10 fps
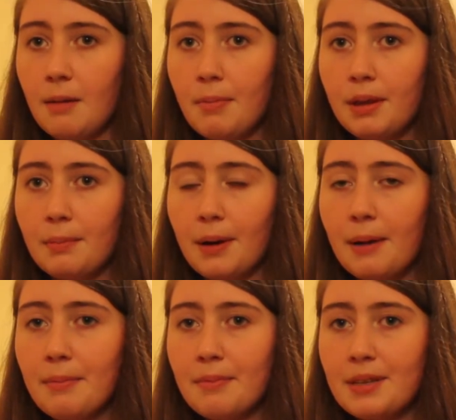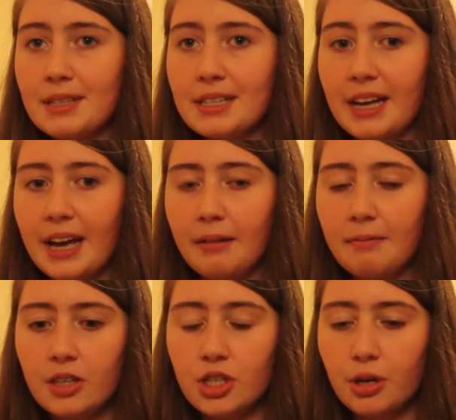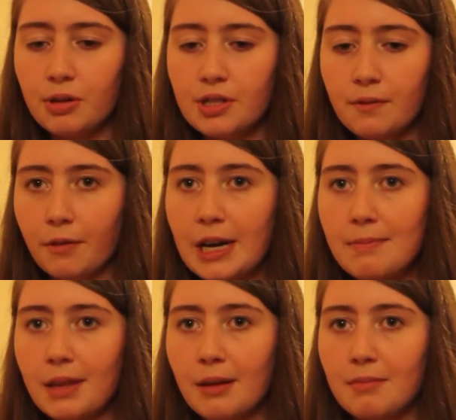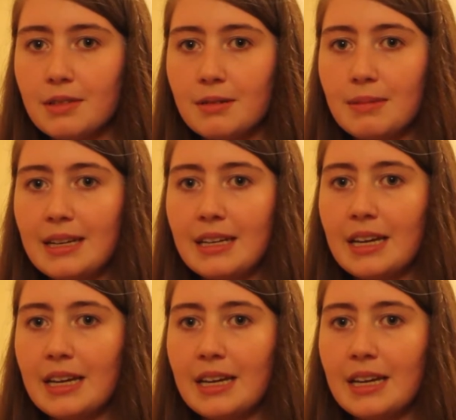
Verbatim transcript: But the problem is, is that the show doesn't frame them to be